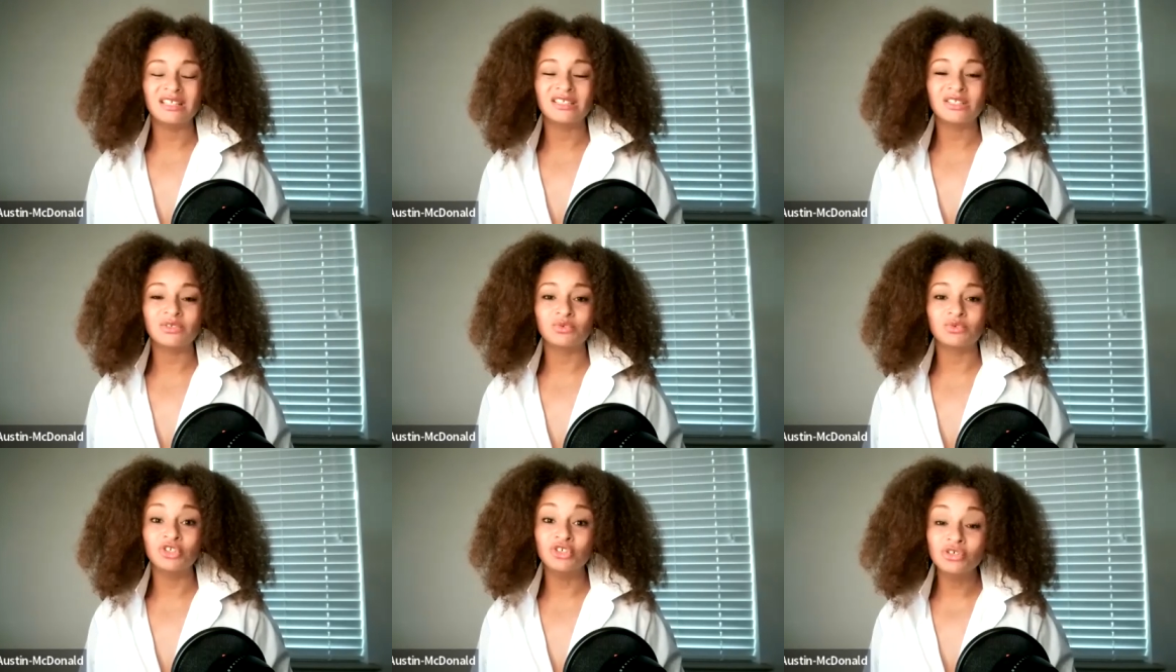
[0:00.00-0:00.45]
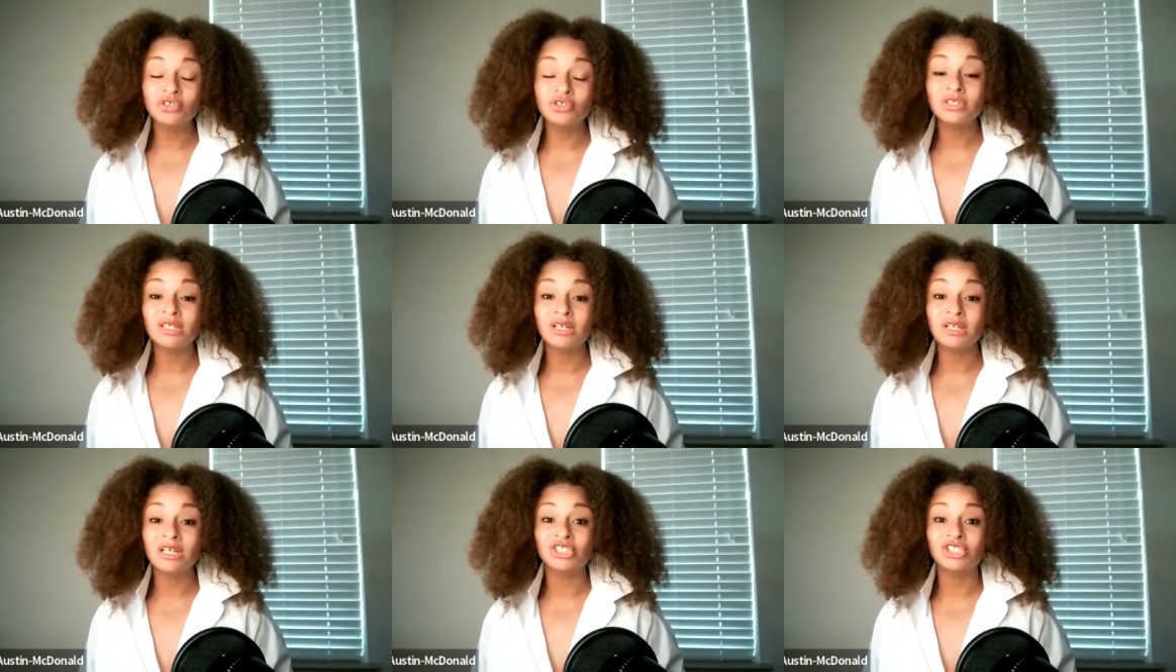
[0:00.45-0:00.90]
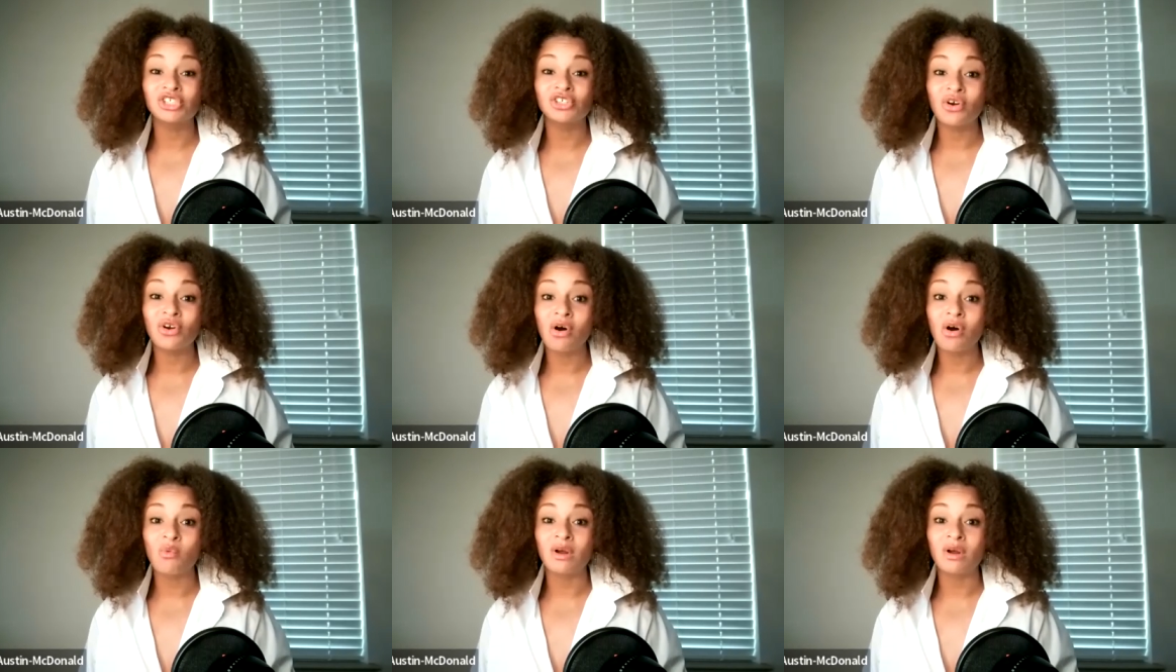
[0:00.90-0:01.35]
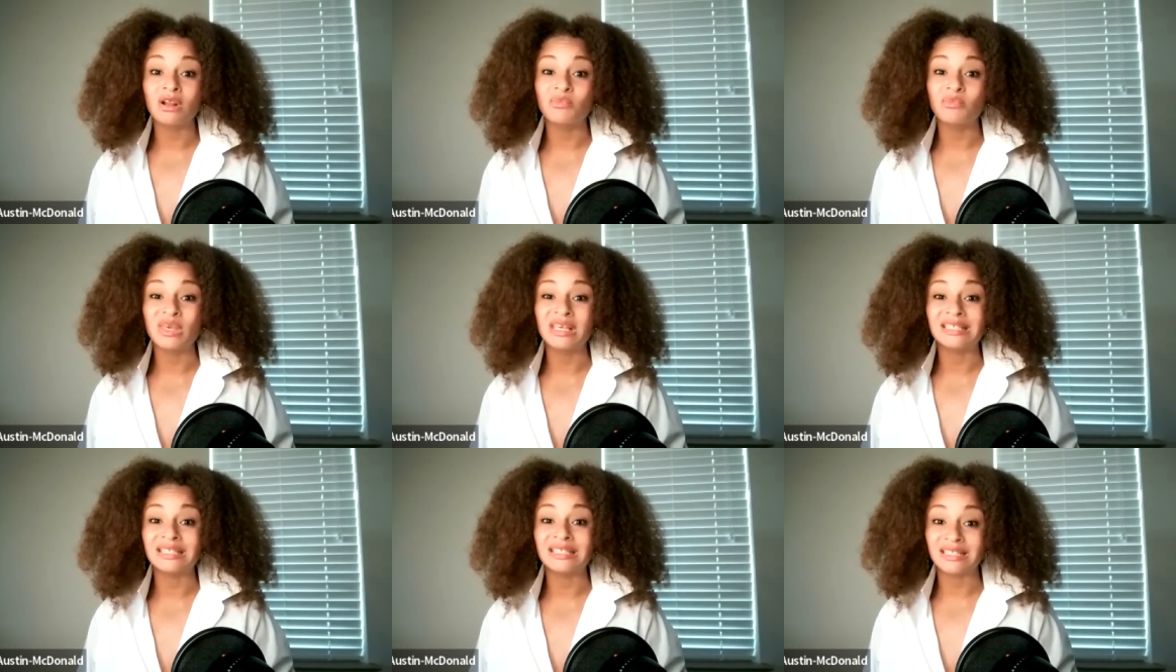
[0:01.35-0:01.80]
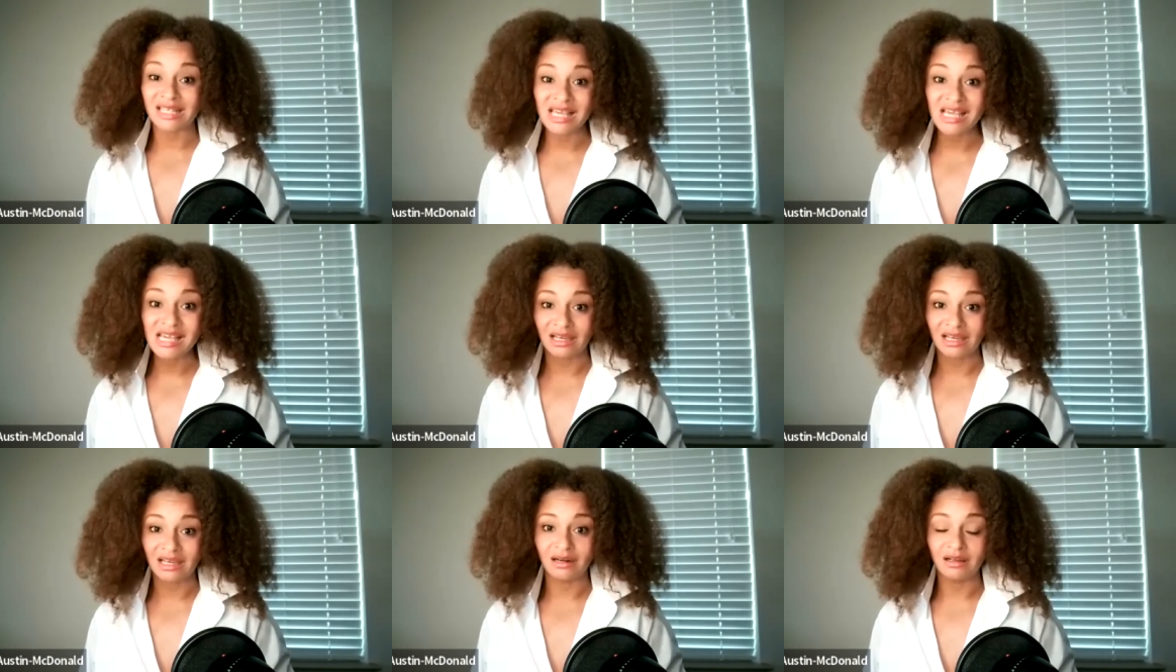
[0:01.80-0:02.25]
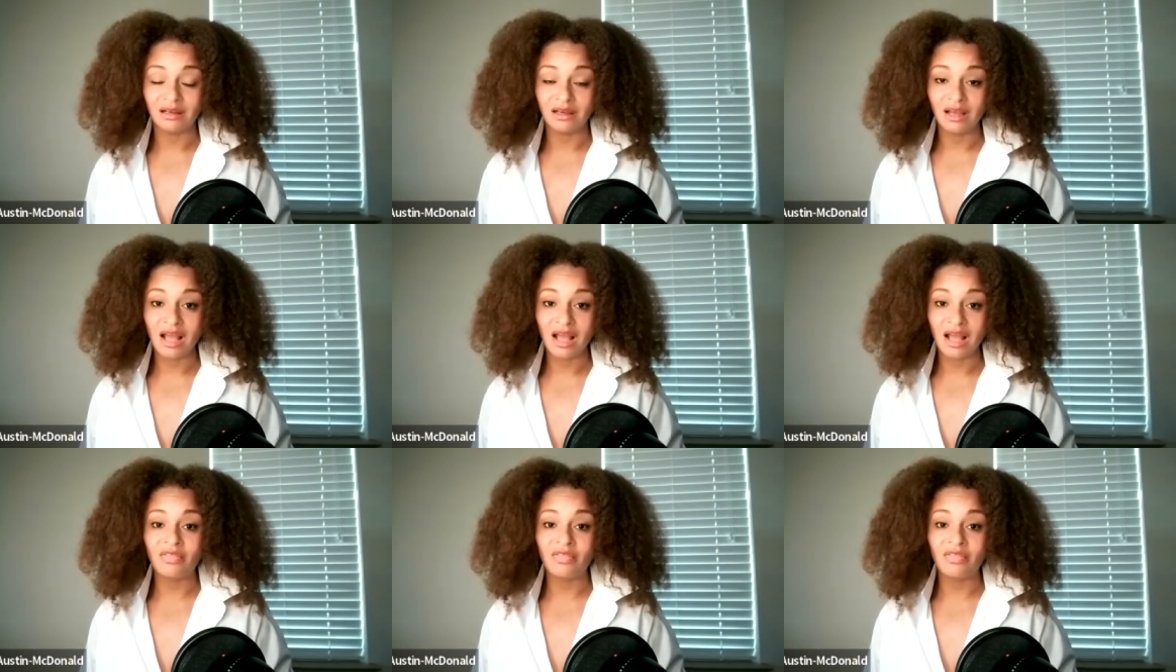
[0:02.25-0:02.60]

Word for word: it's usually because you don't want to be seen.